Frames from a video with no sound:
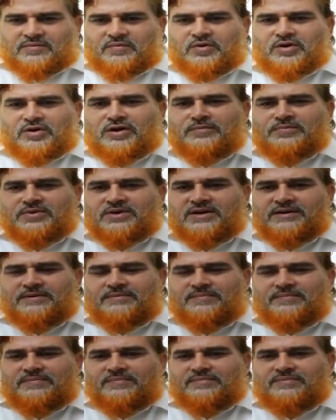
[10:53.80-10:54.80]
One of
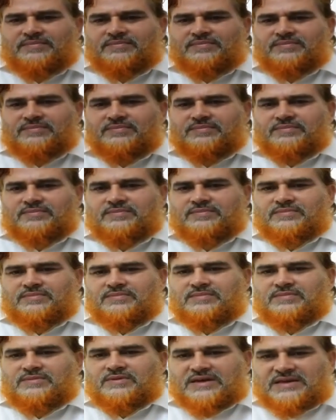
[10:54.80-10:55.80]
the
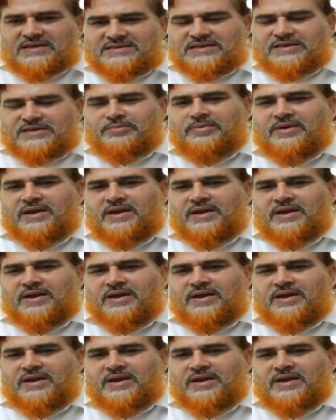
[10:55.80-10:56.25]
reason